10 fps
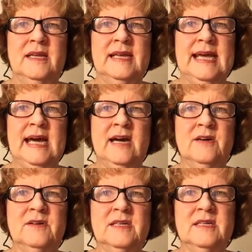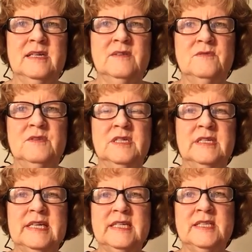Now, a
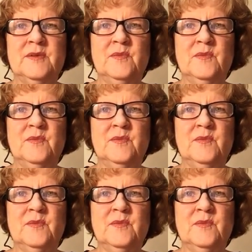real easy